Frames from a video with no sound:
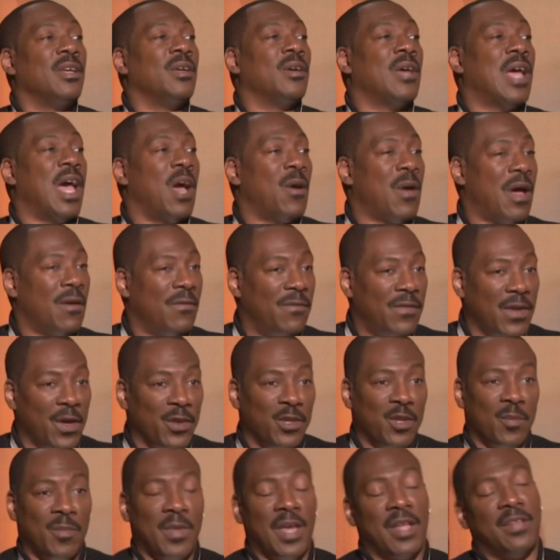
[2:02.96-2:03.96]
how I
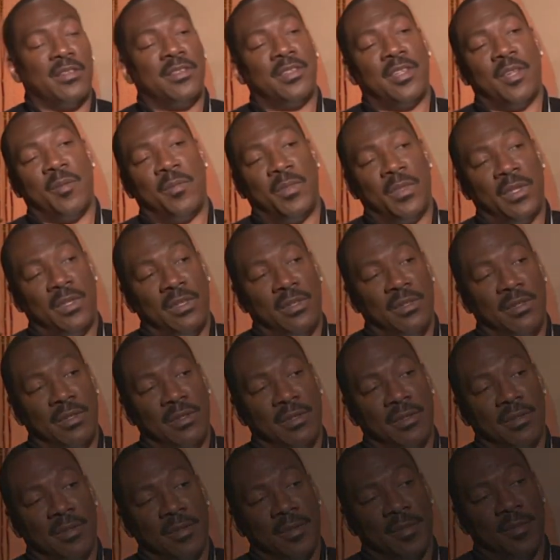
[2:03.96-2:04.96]
felt about something.
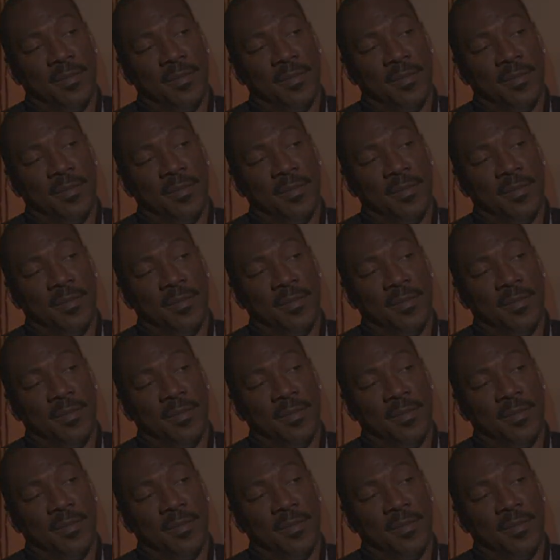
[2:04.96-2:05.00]
You know.